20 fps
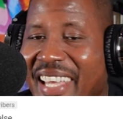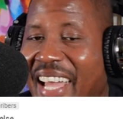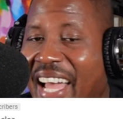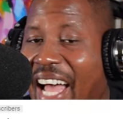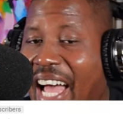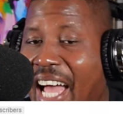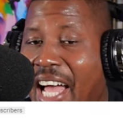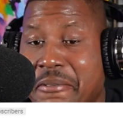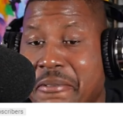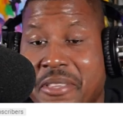
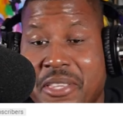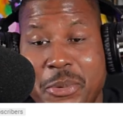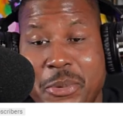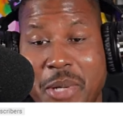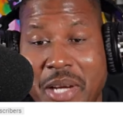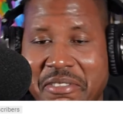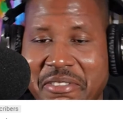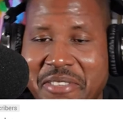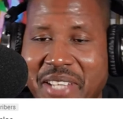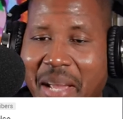I have
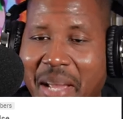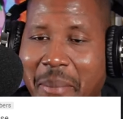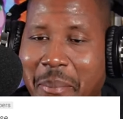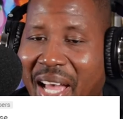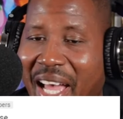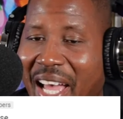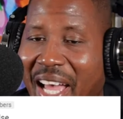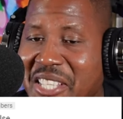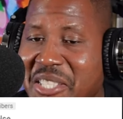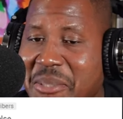three of them.
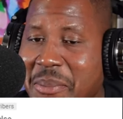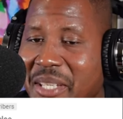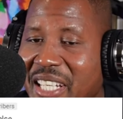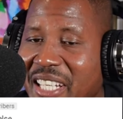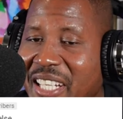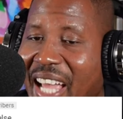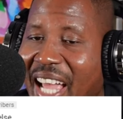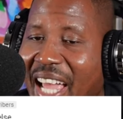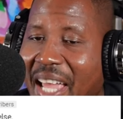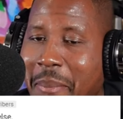My husband
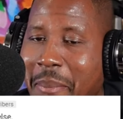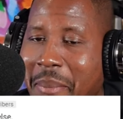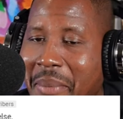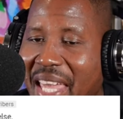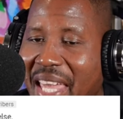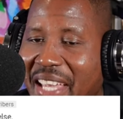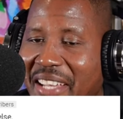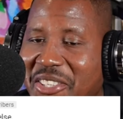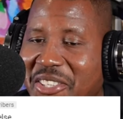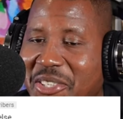and I
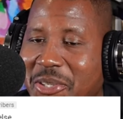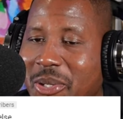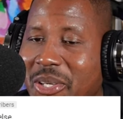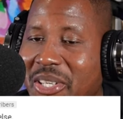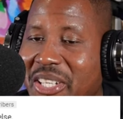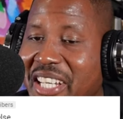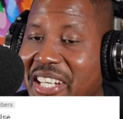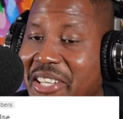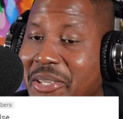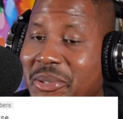make sure
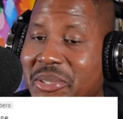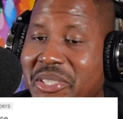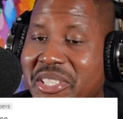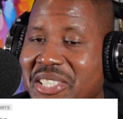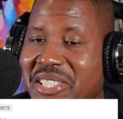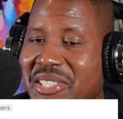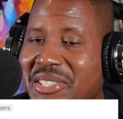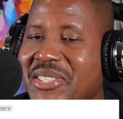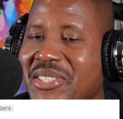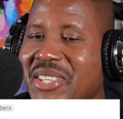they don't
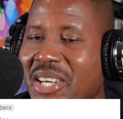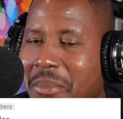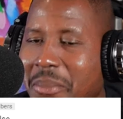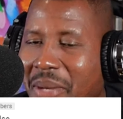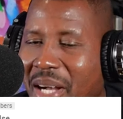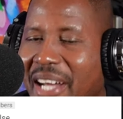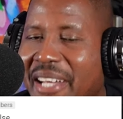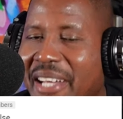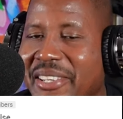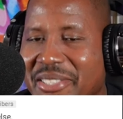disturb
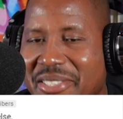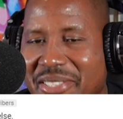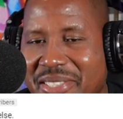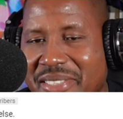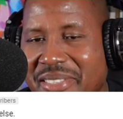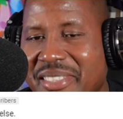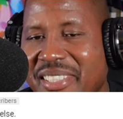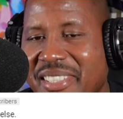others.